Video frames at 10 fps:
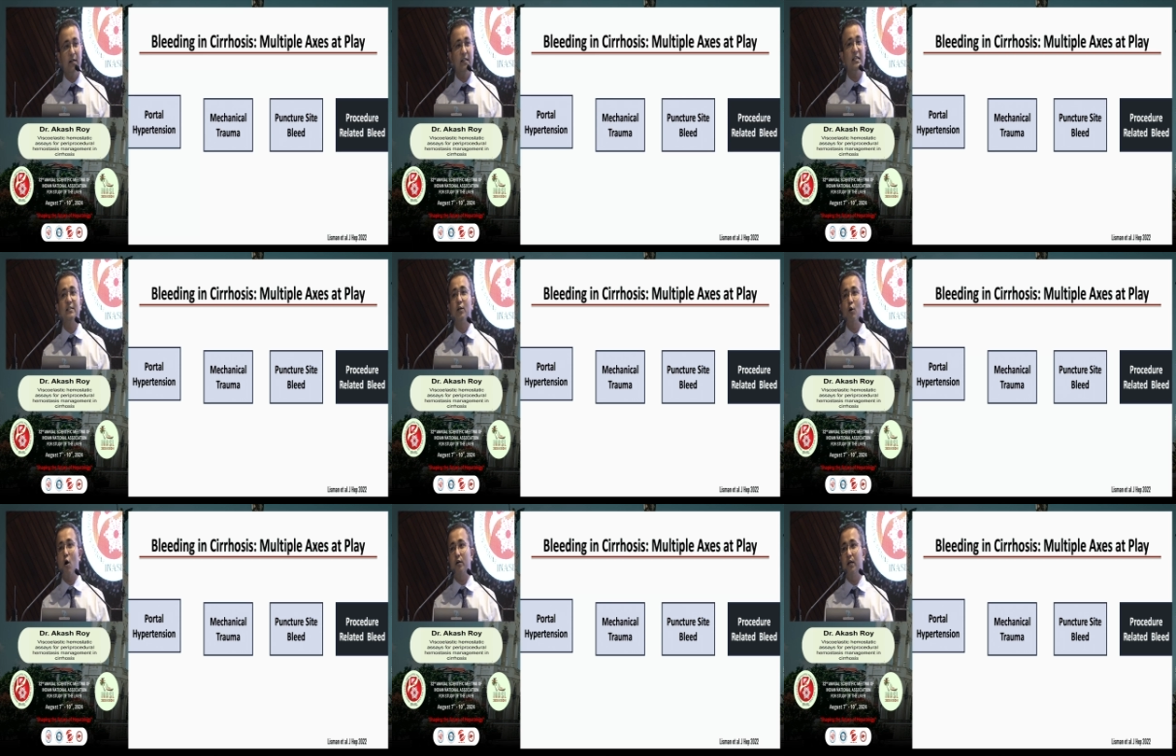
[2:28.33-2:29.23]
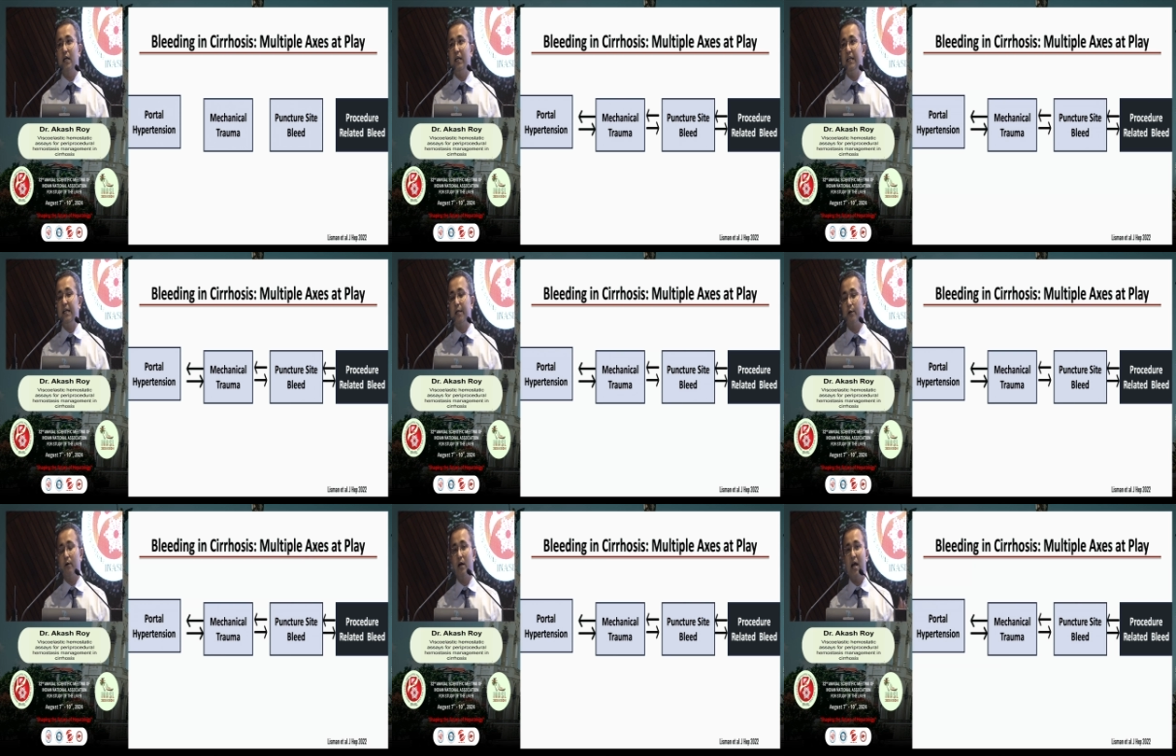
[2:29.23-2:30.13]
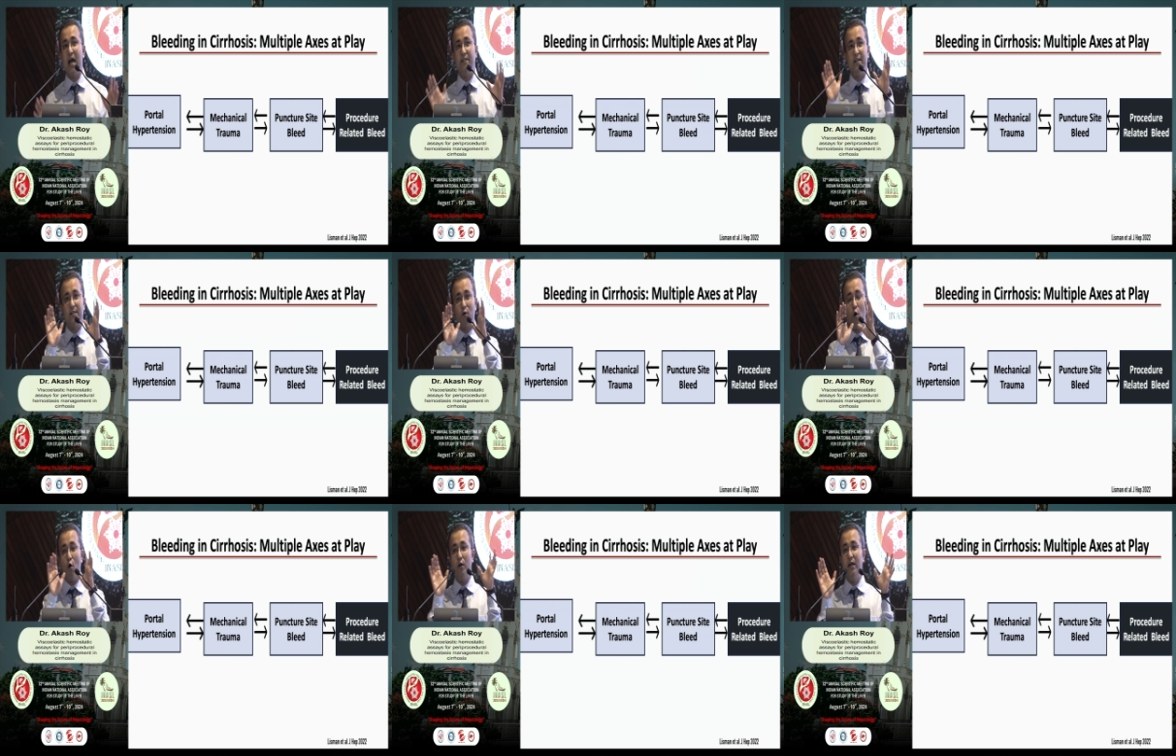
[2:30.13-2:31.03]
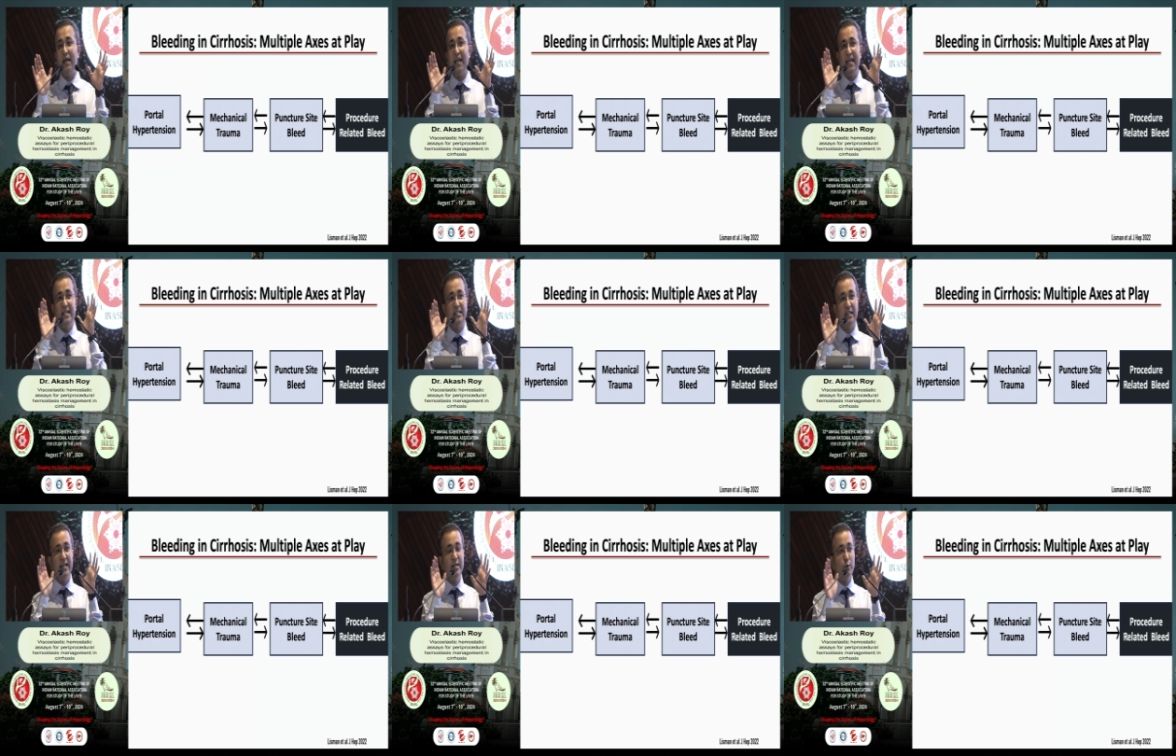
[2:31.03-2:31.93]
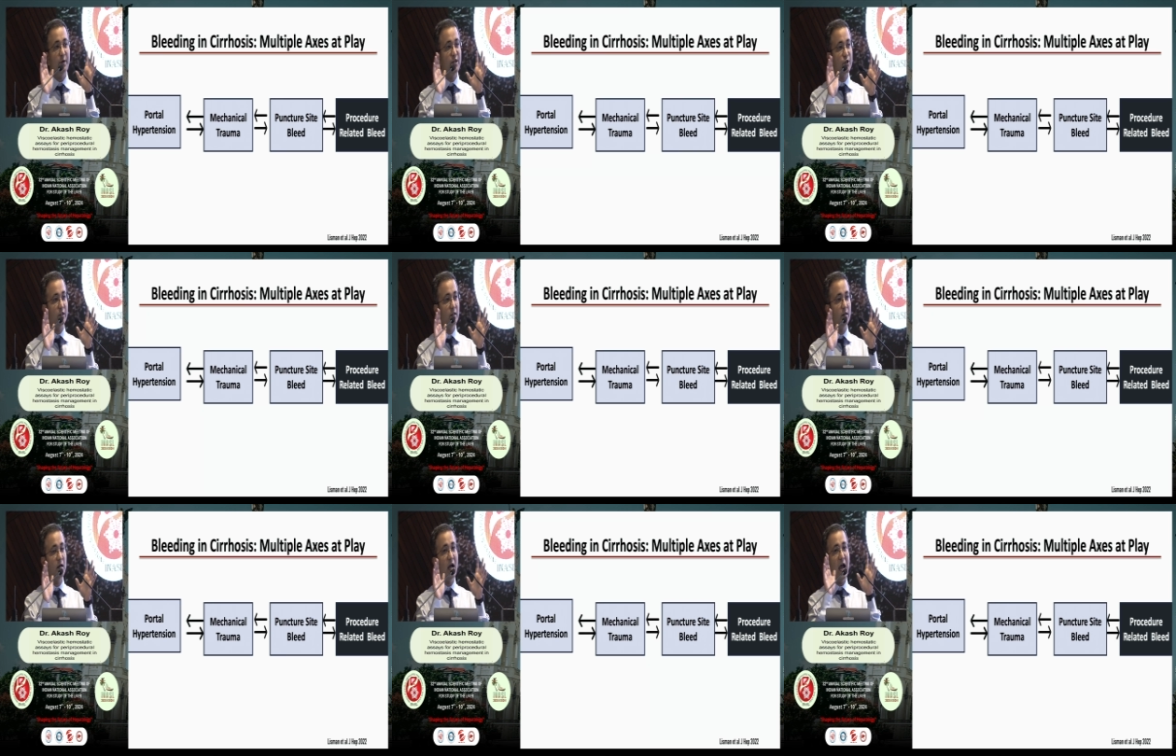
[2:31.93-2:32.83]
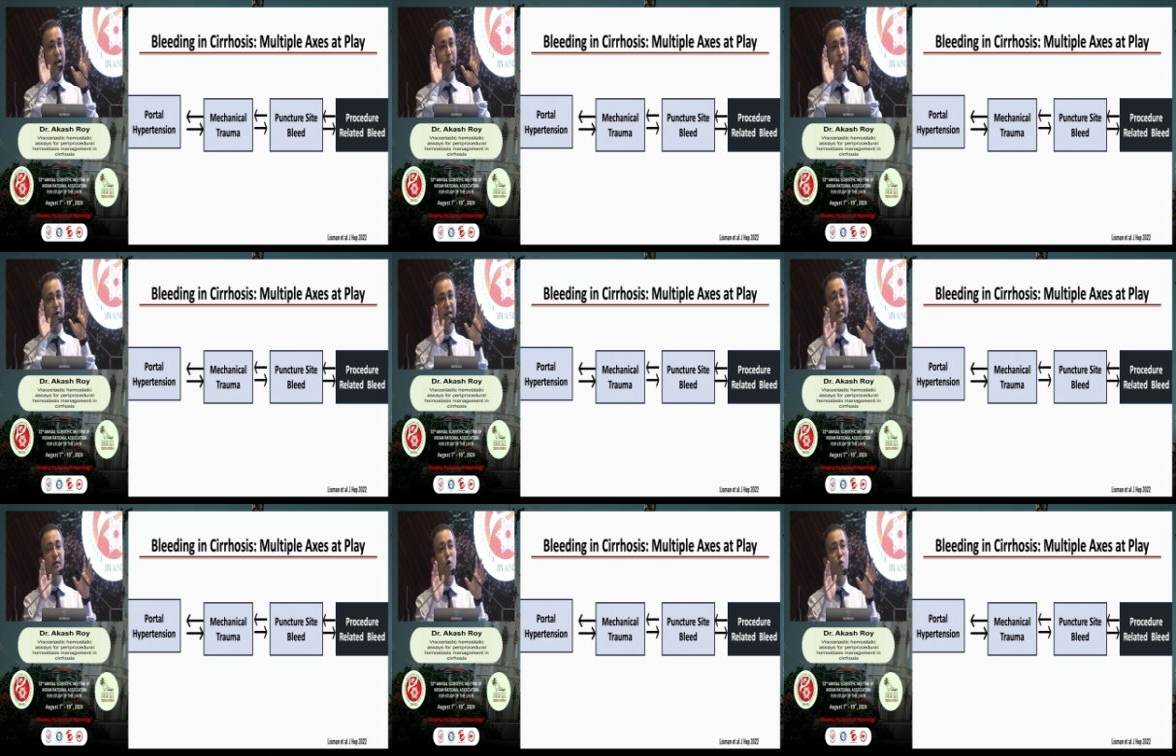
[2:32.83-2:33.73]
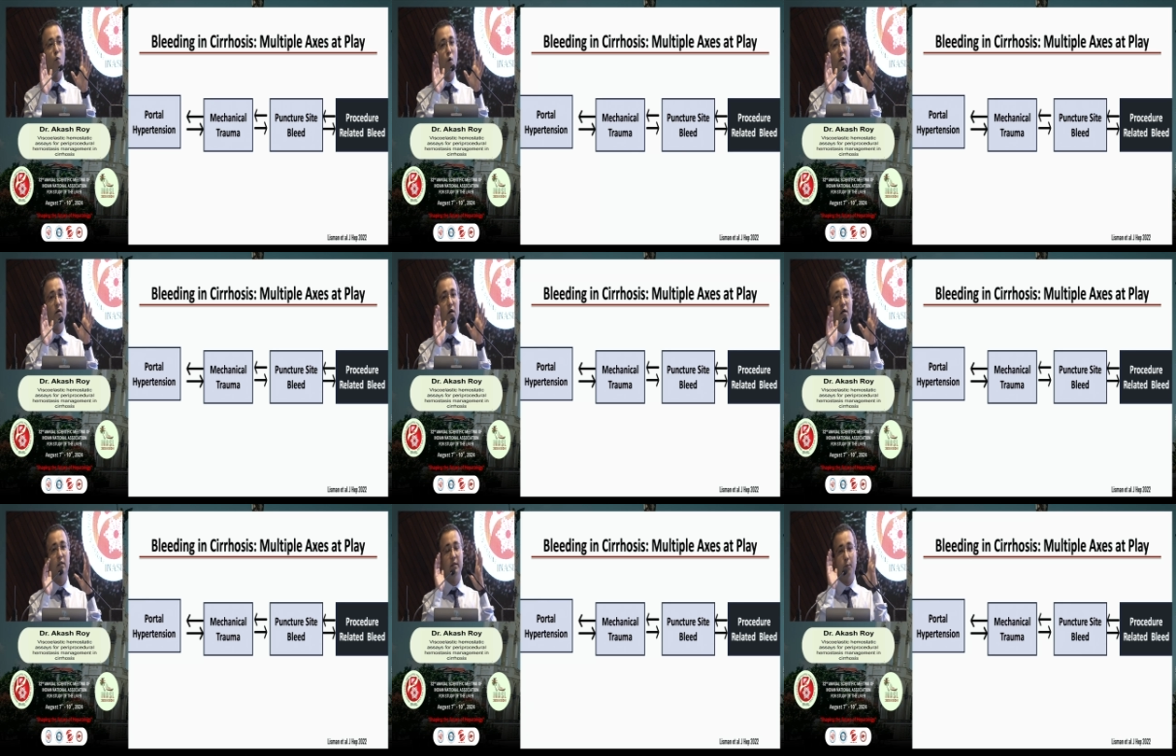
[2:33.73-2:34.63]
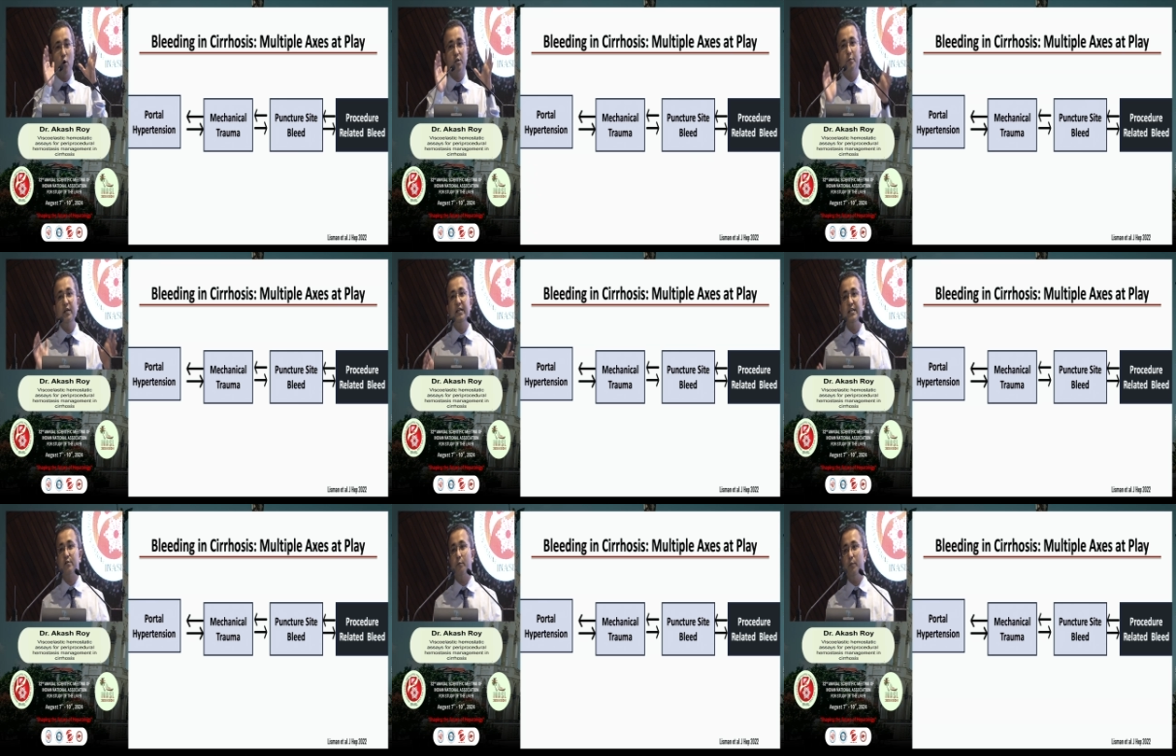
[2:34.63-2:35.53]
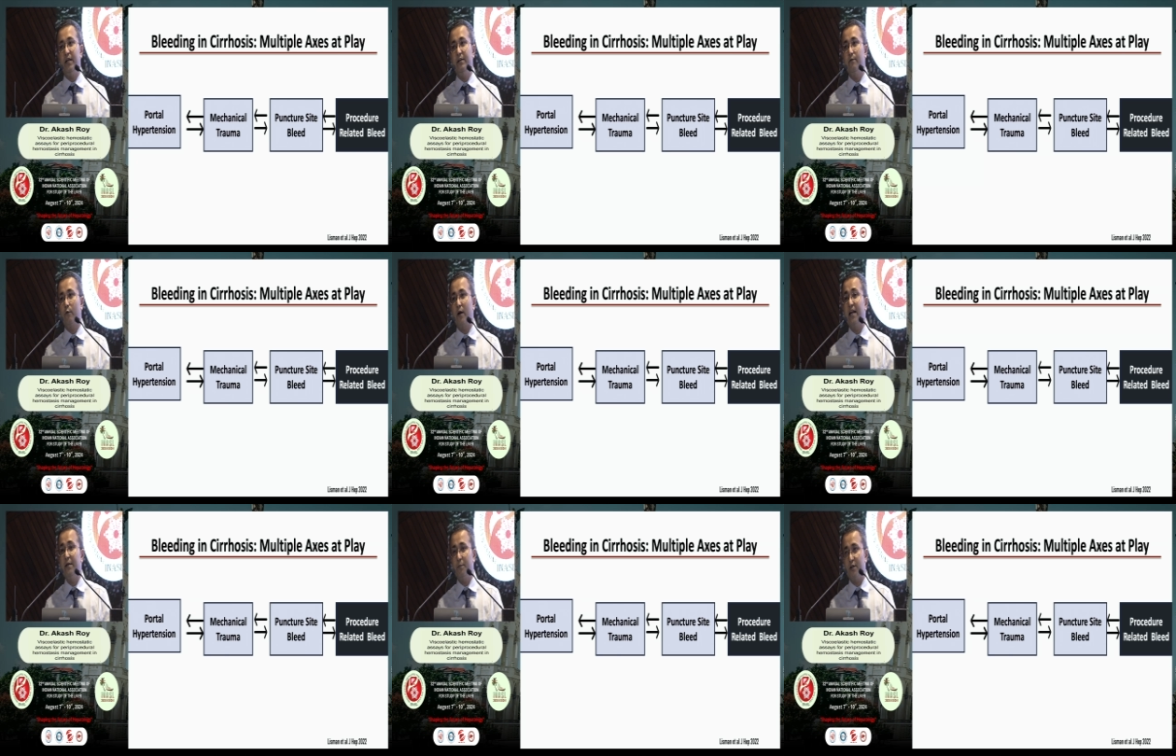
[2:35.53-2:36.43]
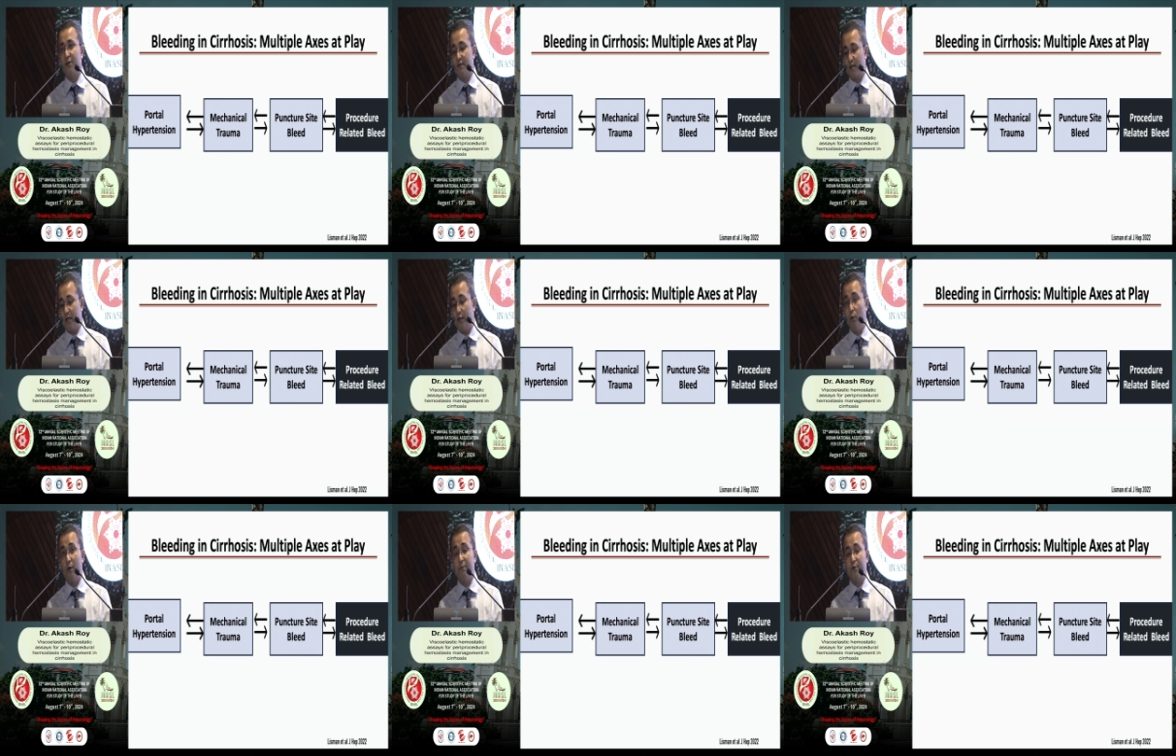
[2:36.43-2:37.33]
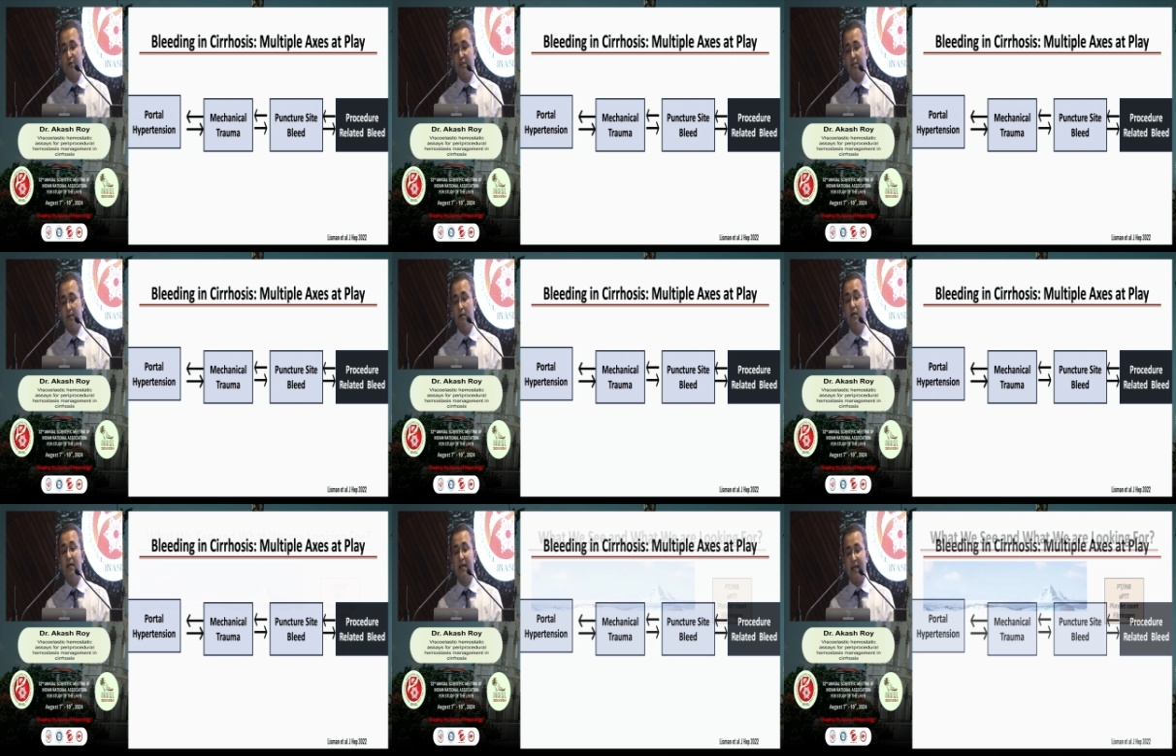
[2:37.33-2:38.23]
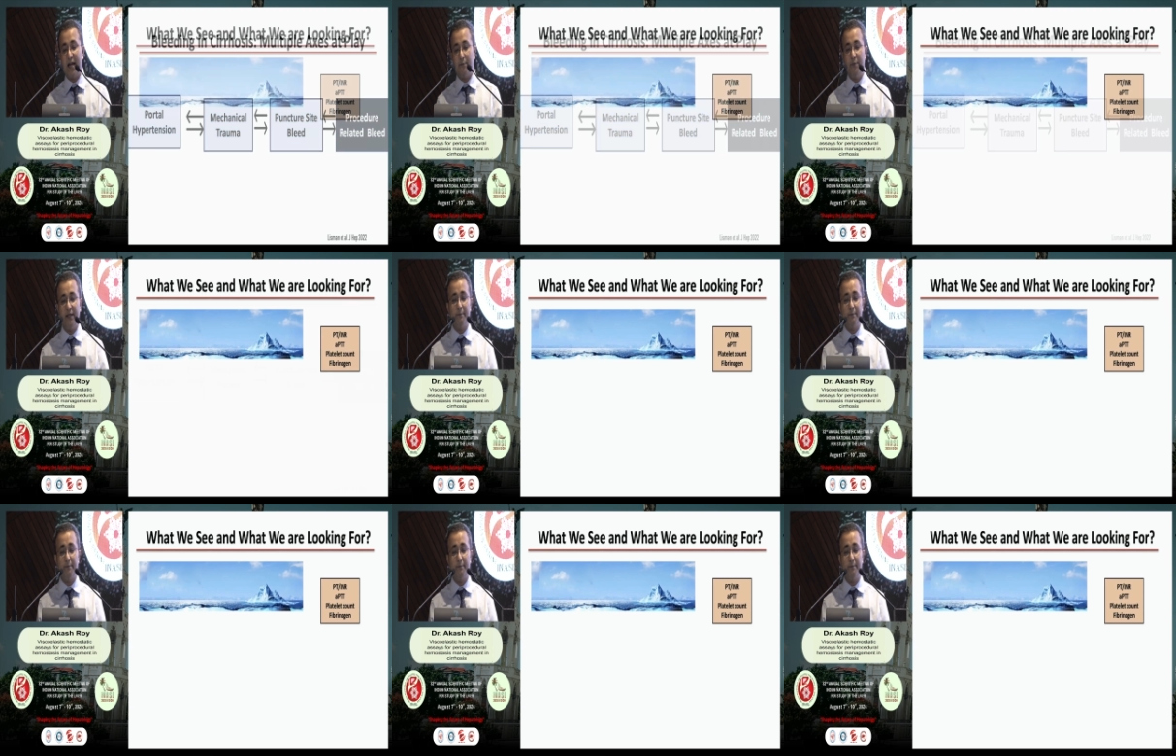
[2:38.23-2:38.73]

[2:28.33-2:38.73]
these are not linear and these are all interlinked to each other and predict what the possibilities of bleed for any patients undergoing procedure can be.